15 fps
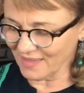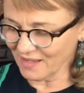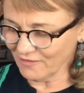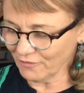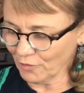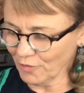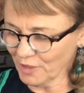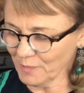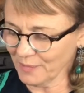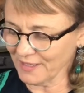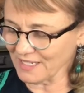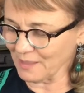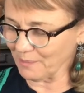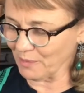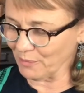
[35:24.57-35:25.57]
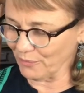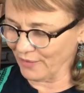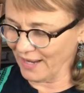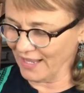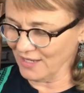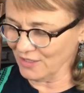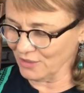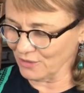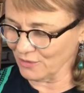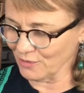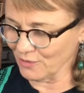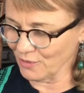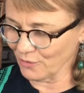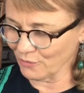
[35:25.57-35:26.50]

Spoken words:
Florida picked up a brand new,